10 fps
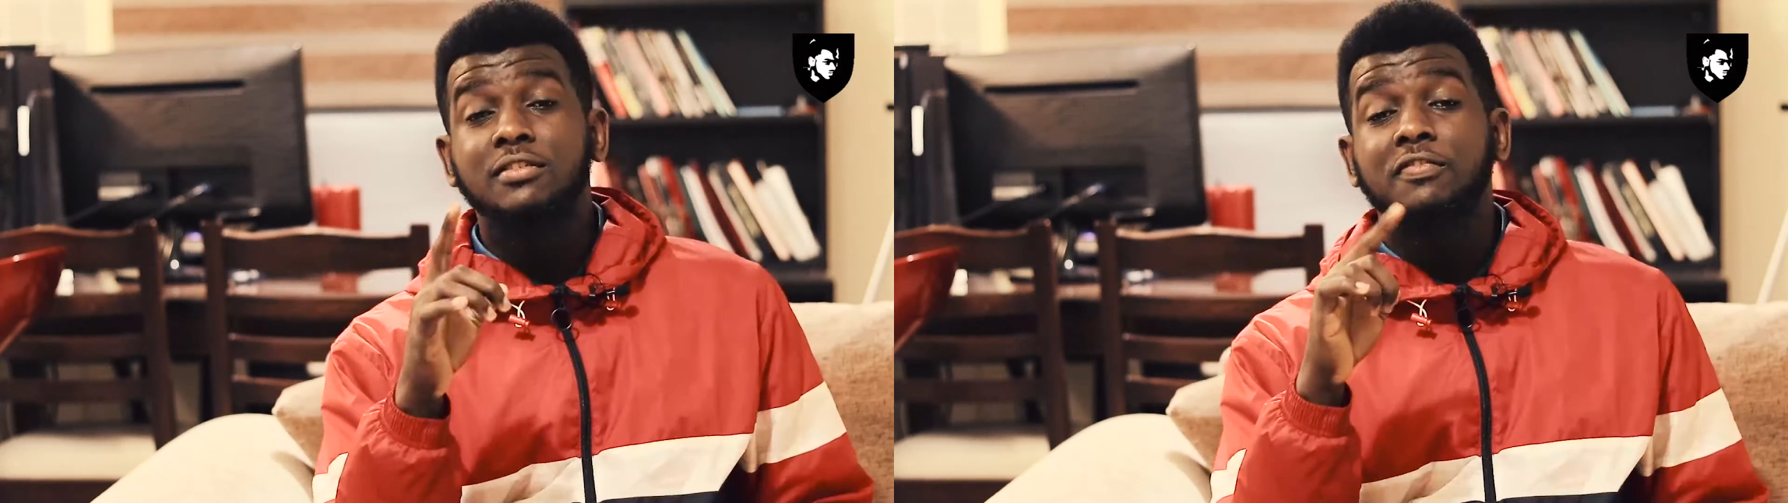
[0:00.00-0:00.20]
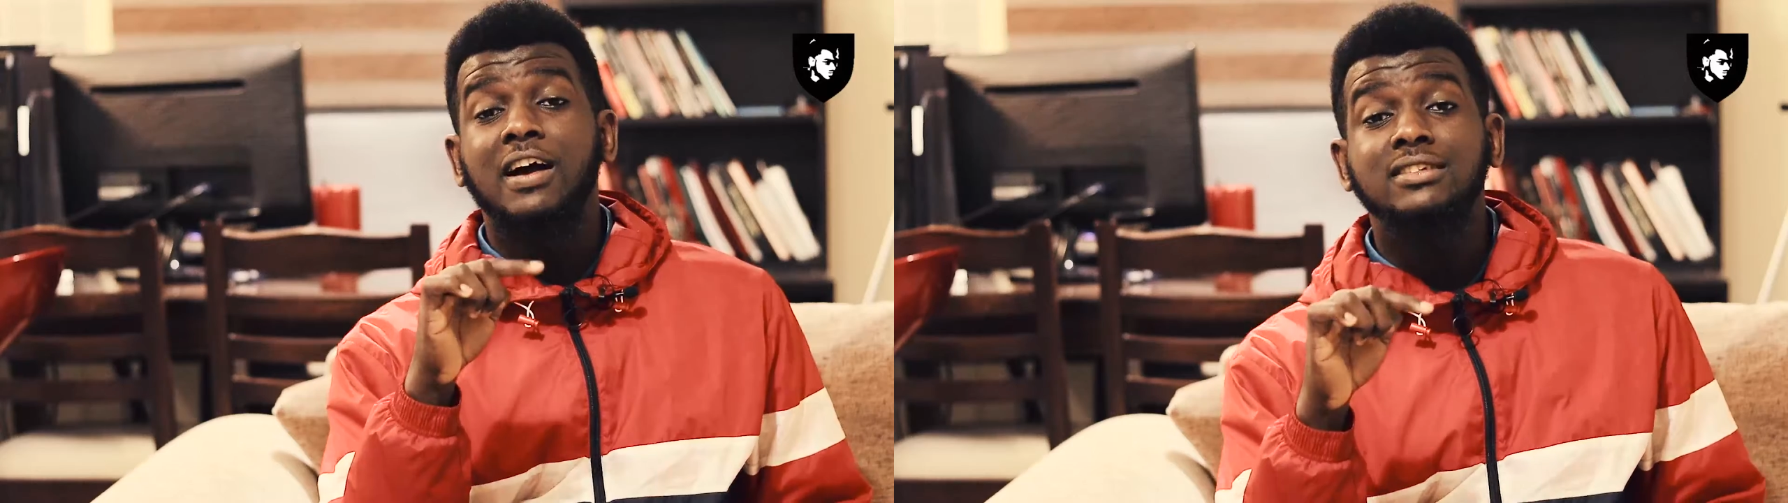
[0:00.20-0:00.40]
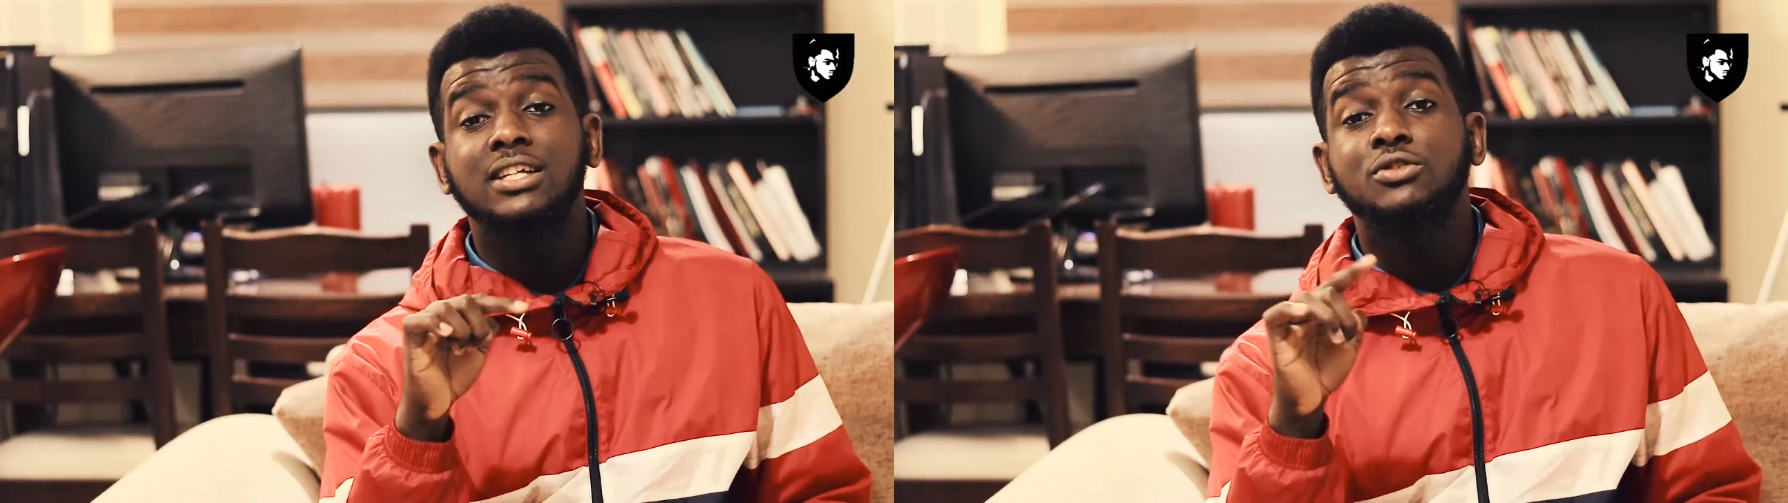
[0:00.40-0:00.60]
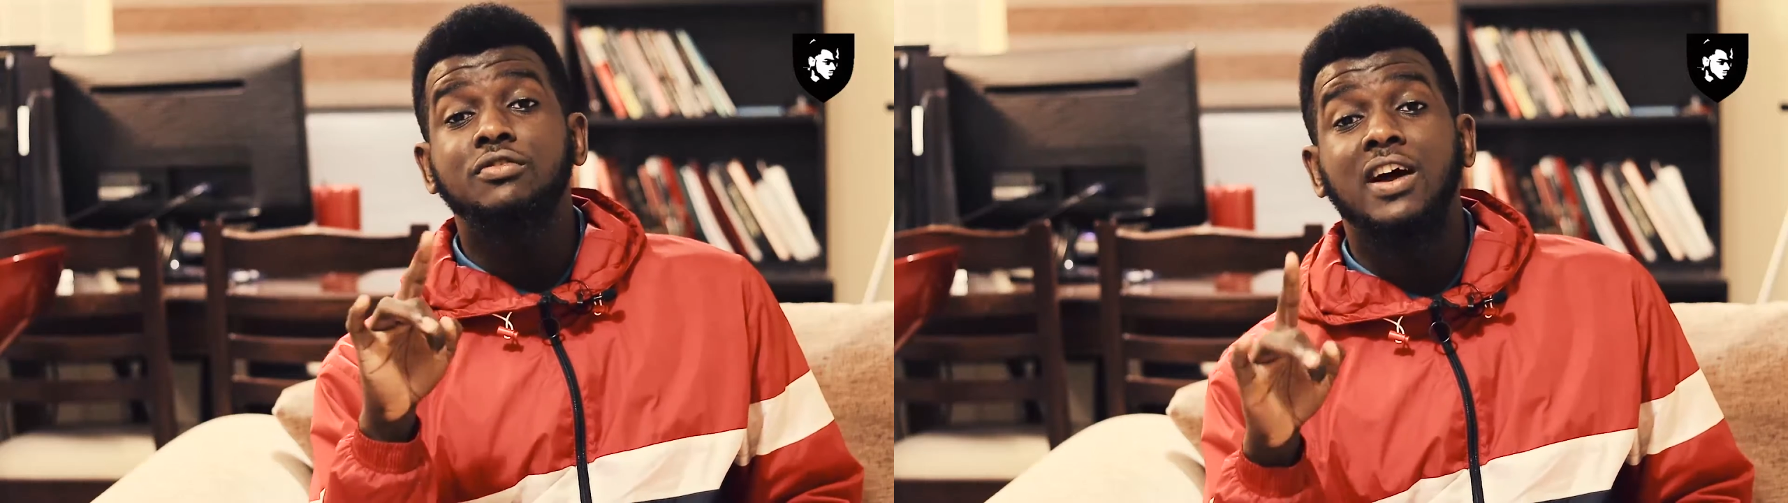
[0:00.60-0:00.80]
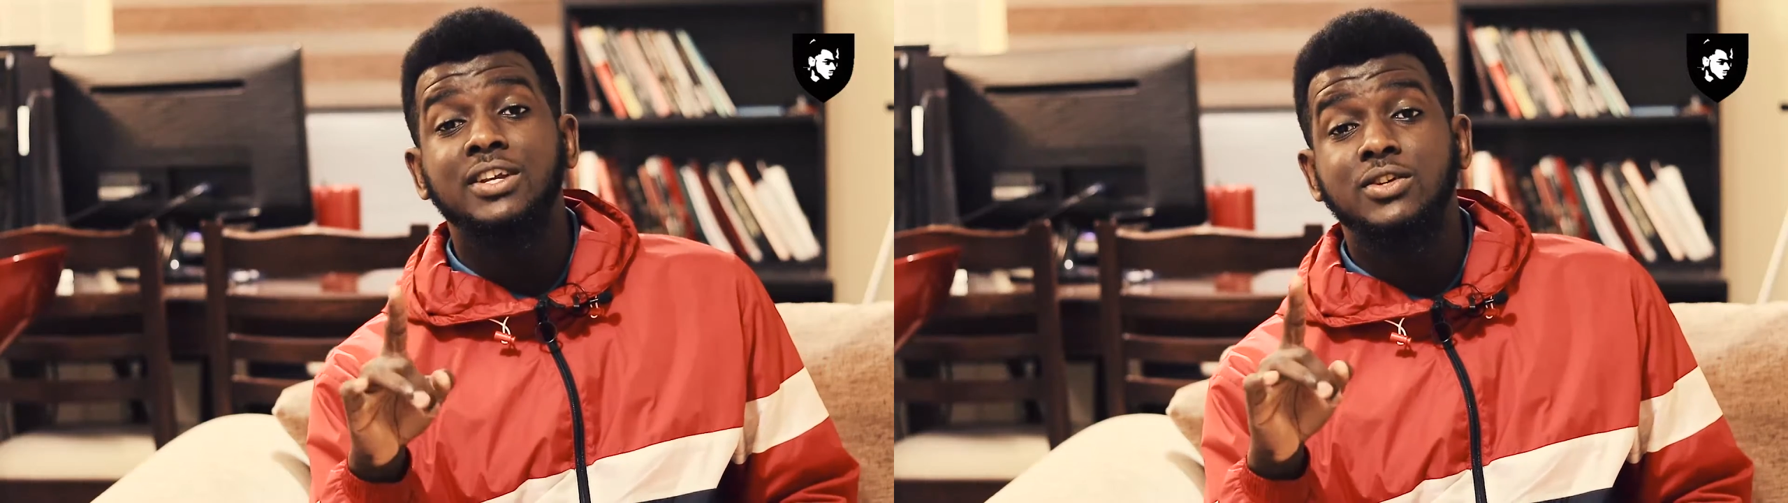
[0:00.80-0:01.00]
The fact that you
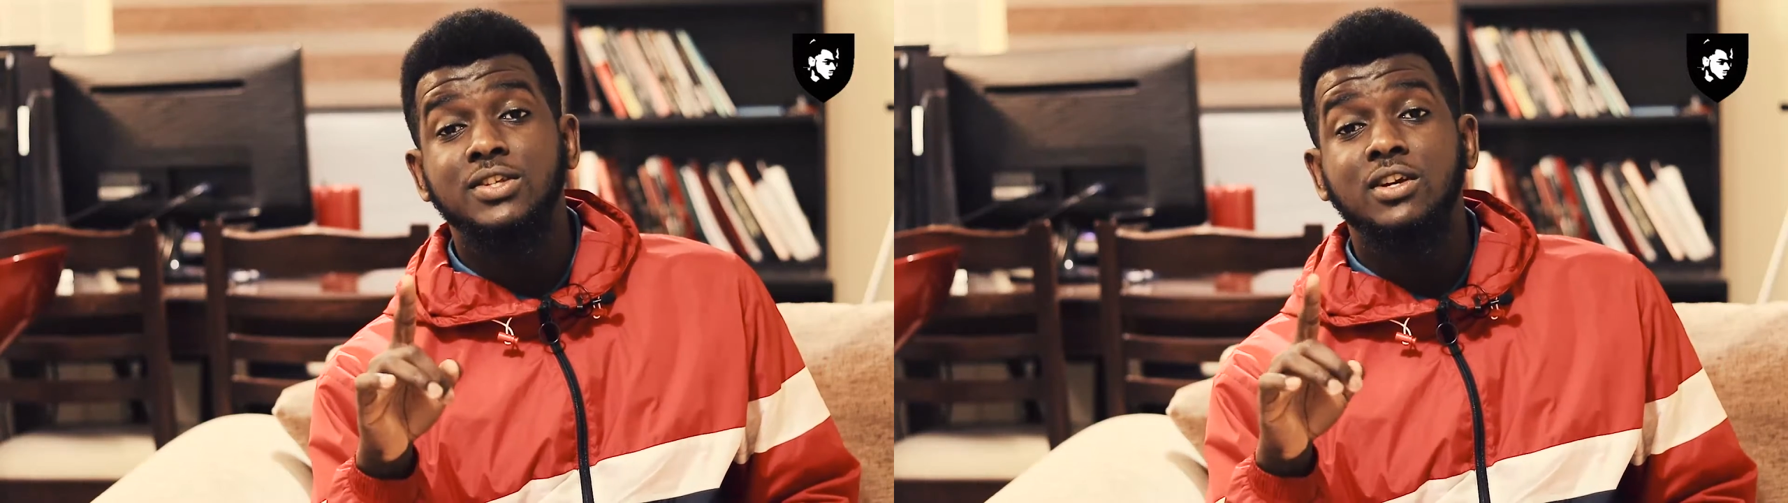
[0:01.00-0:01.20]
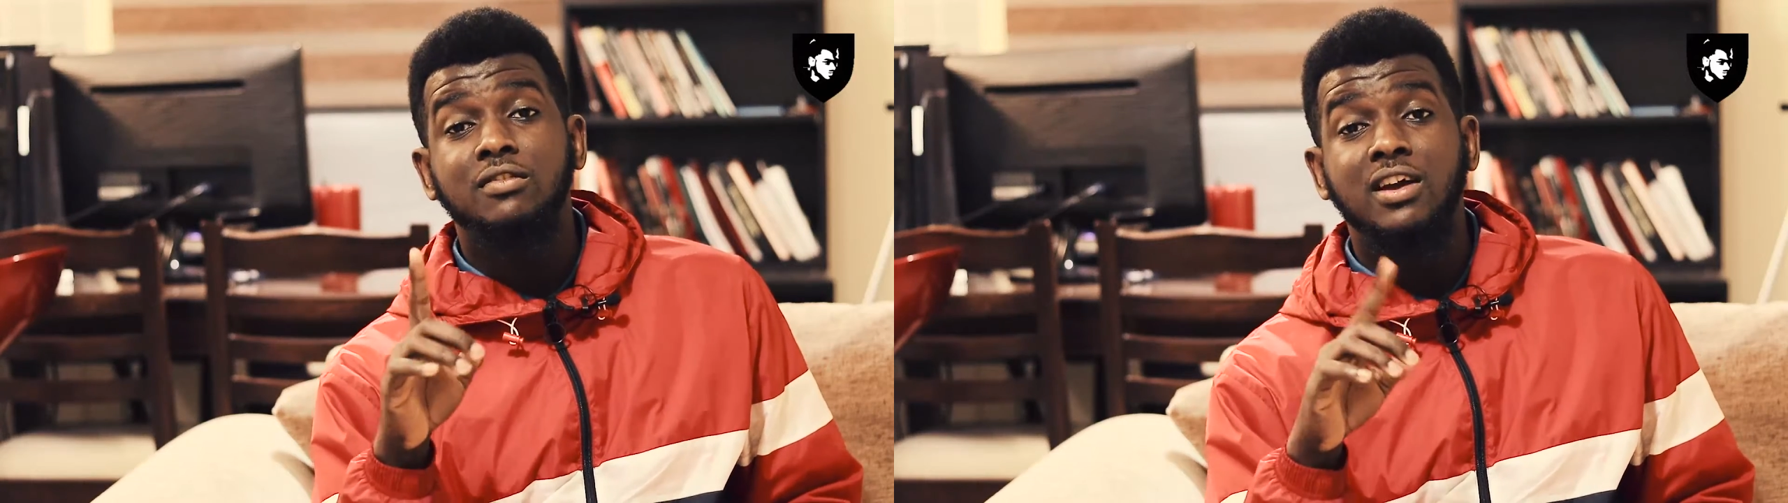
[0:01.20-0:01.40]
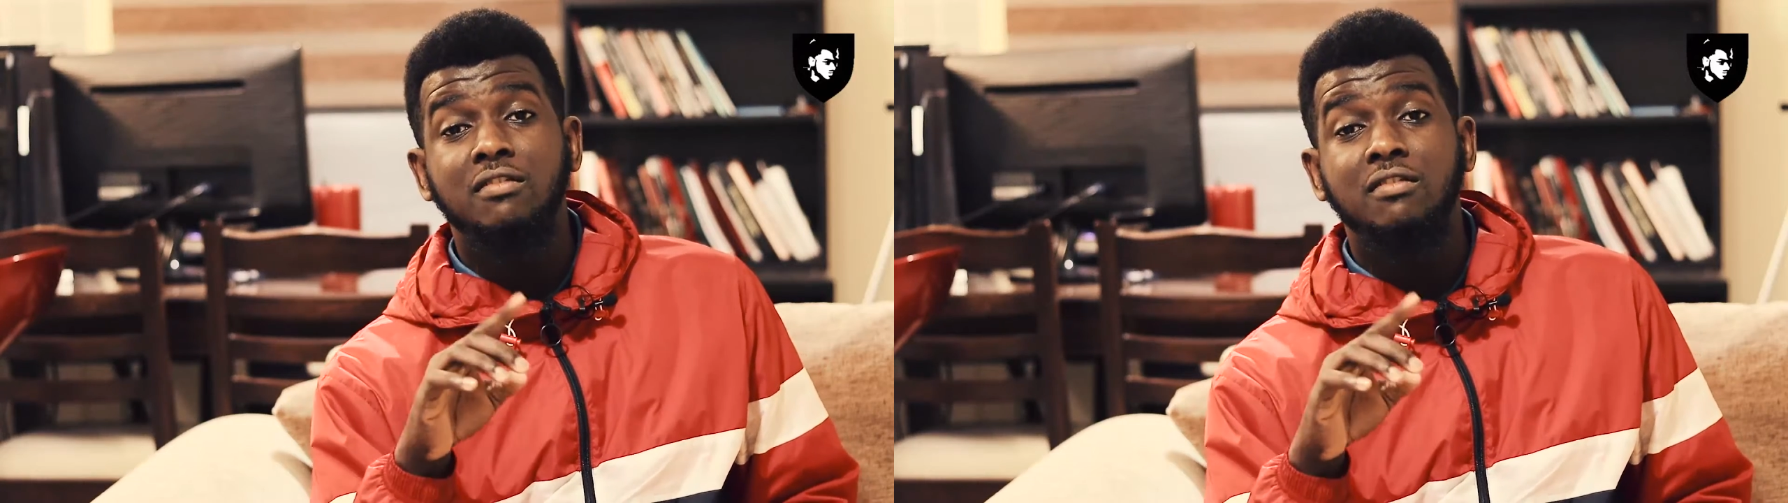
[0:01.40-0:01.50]
find yourself